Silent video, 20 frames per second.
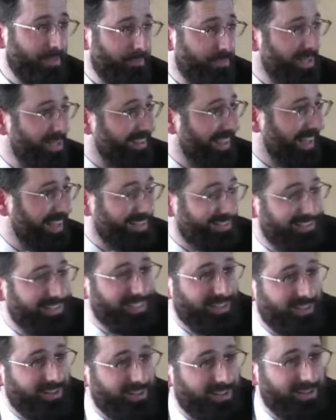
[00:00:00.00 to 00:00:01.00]
Be like a
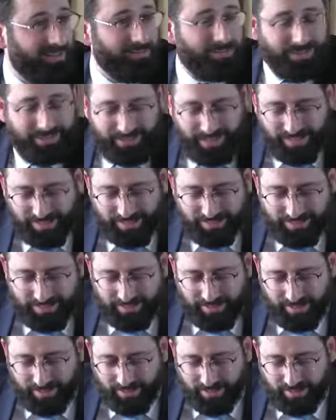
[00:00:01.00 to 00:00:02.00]
deer. Be like a
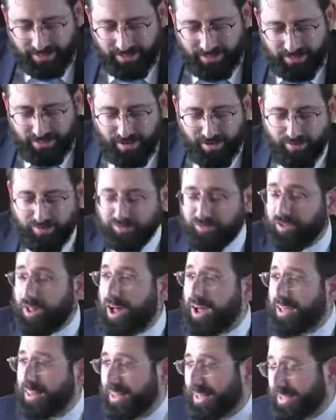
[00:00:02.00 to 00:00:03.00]
deer.
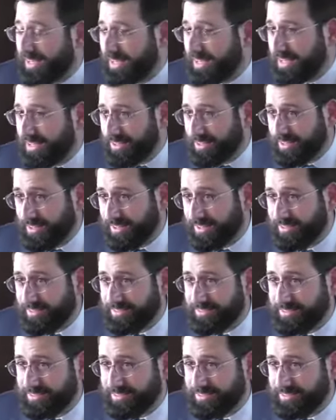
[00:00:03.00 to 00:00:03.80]
Fly like an eagle.